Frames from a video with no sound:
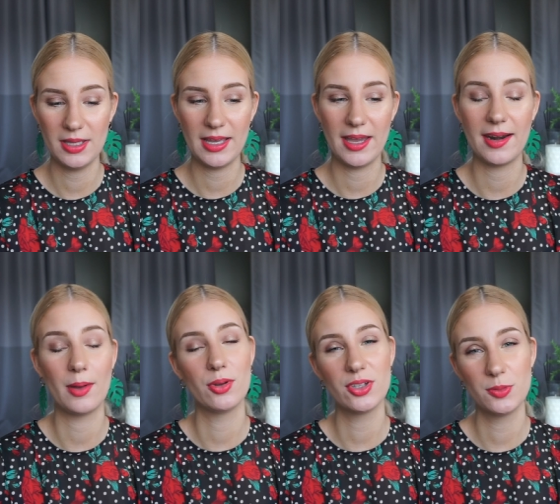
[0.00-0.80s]
it and I
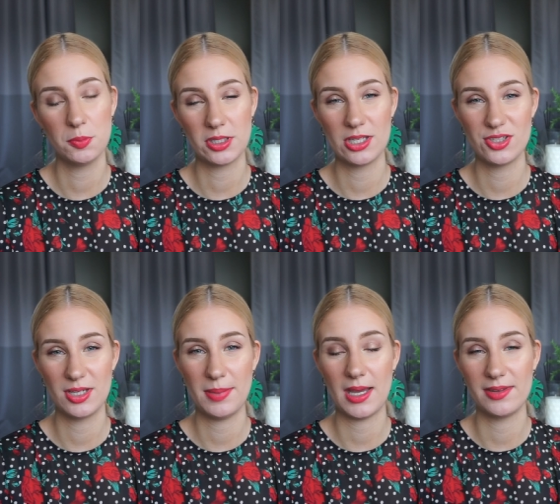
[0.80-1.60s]
want to potentially
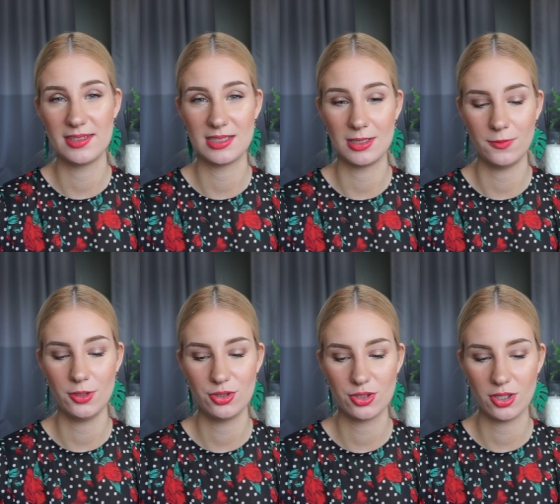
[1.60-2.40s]
pan this in the
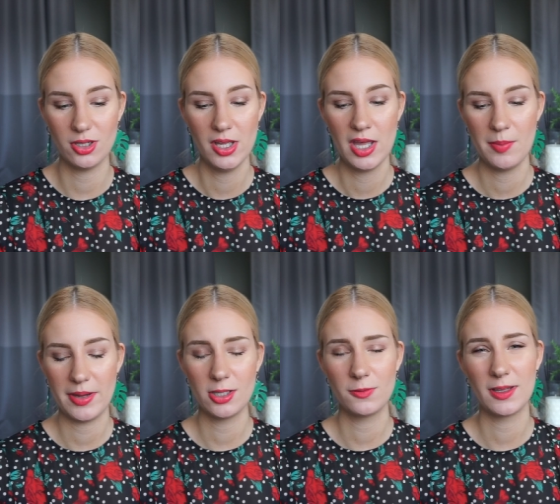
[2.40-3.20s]
future. But
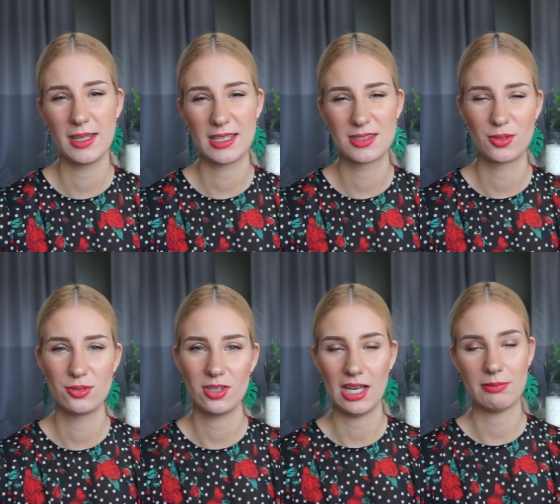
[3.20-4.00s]
I just feel like it's good
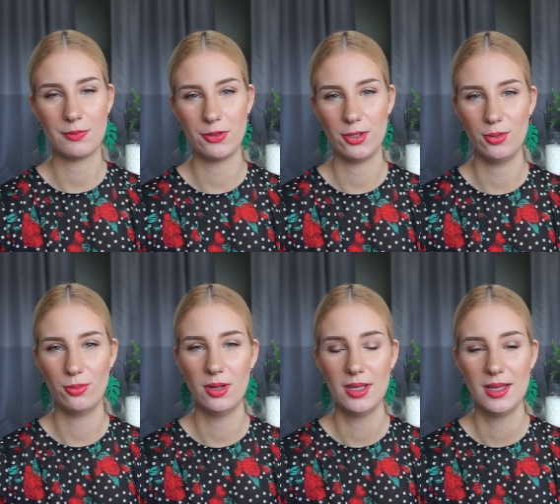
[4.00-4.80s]
to have a
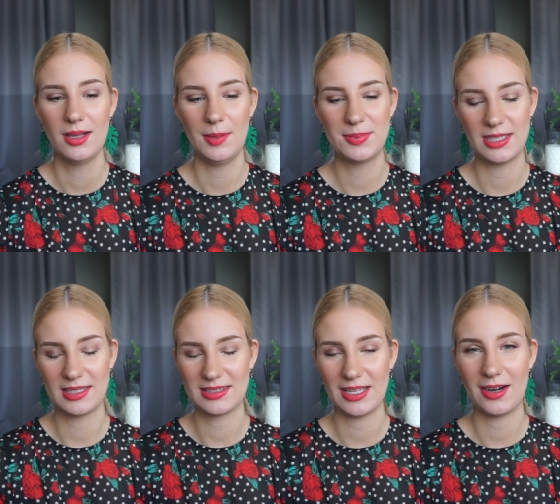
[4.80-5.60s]
few
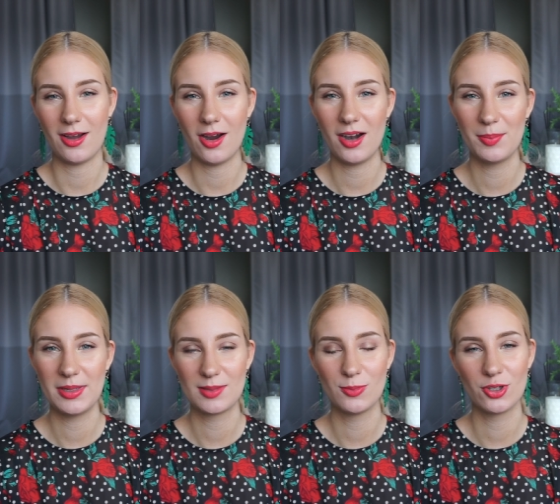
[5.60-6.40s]
lipsticks that are a
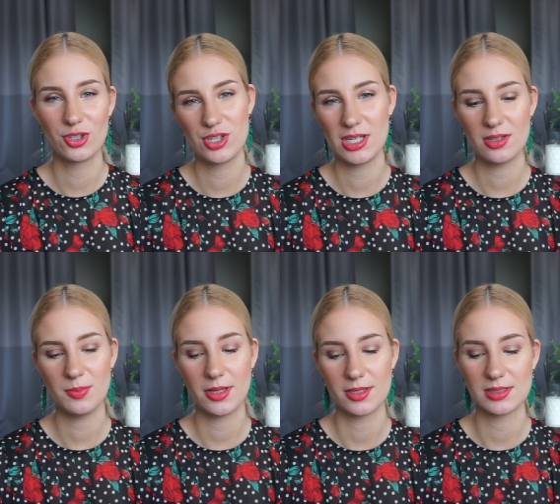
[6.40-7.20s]
bit more sheer,
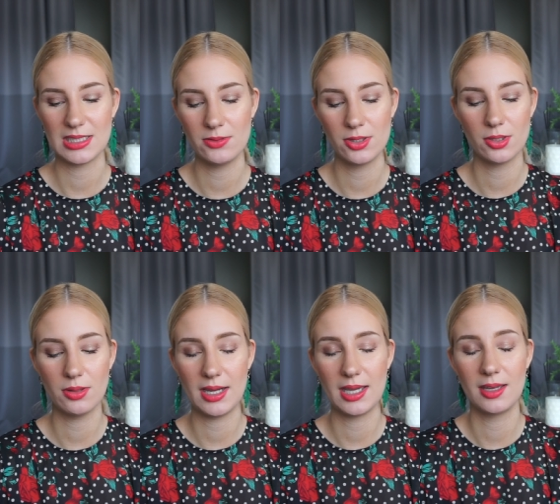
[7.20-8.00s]
because even though
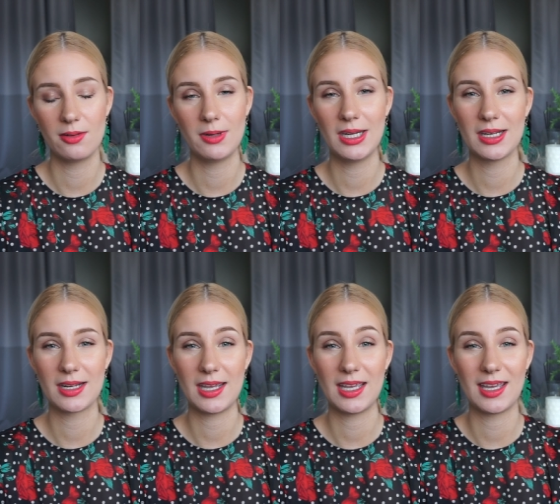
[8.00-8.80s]
I really
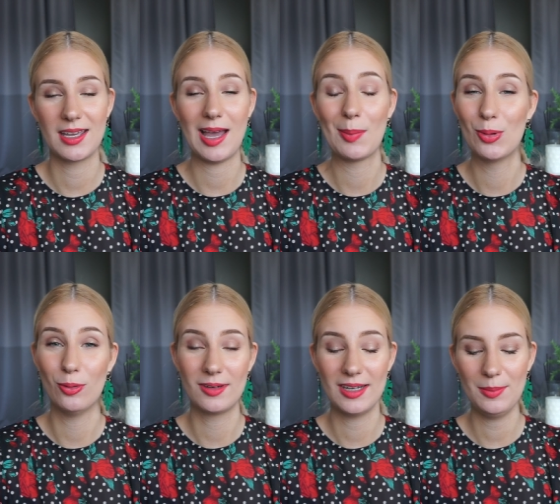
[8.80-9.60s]
like a
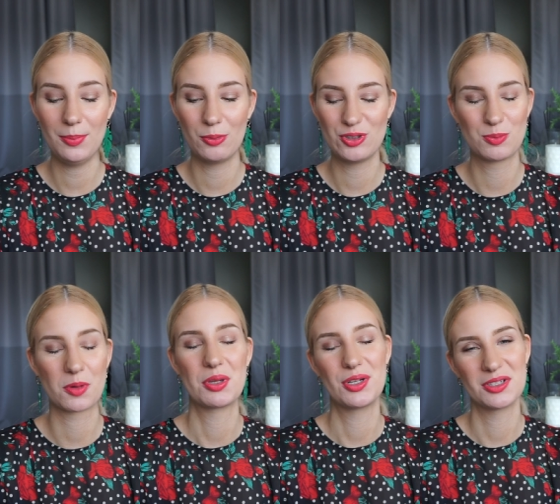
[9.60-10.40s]
bold lip, which you
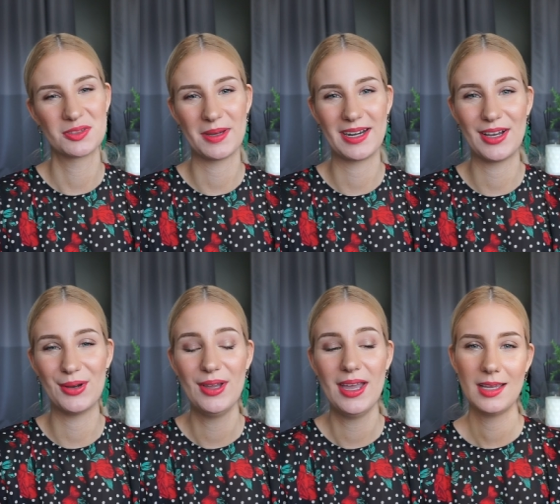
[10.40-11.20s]
probably noticed by now,